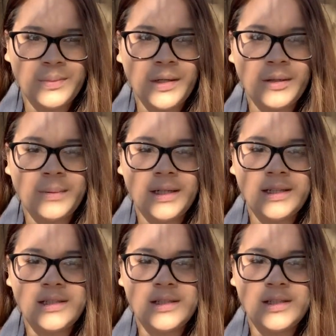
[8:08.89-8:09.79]
weird
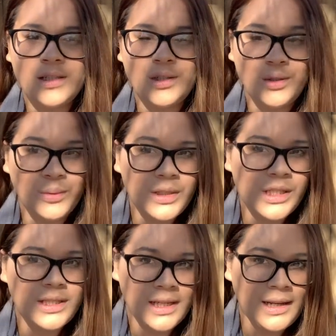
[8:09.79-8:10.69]
because you were
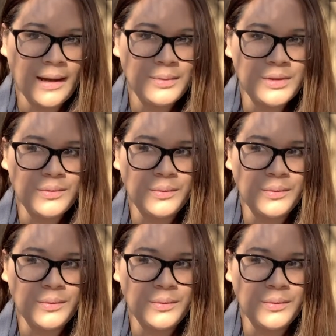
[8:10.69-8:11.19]
just kidnapped.